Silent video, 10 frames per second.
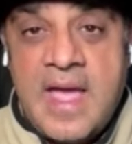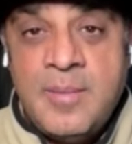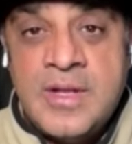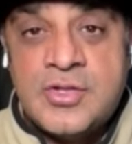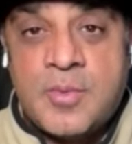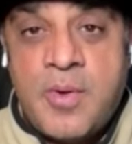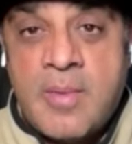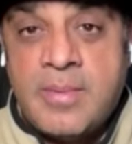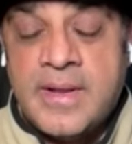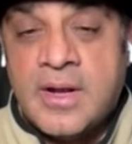that means they're
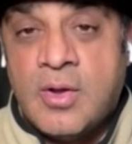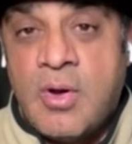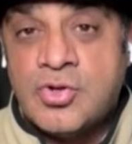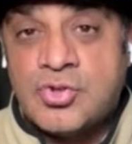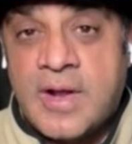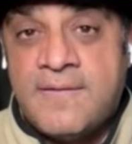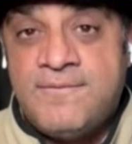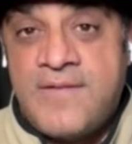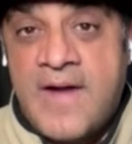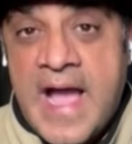probably going to go out and try
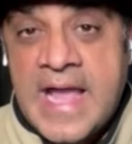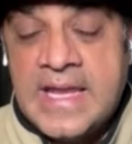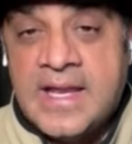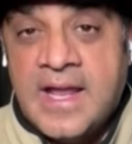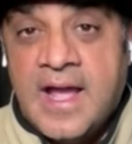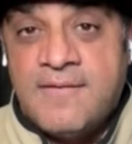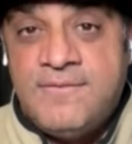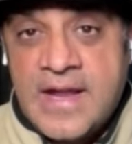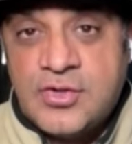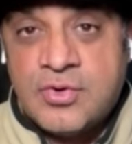to find a
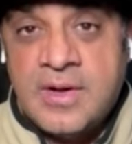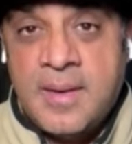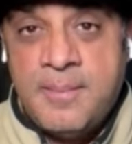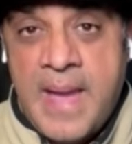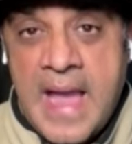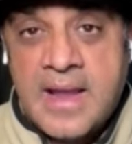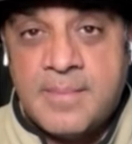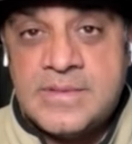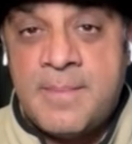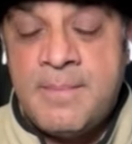veteran
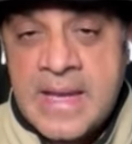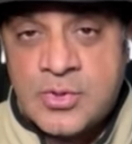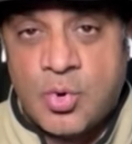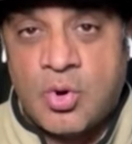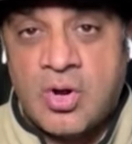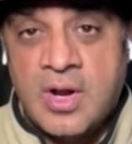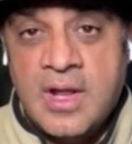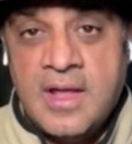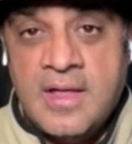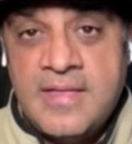backup to mentor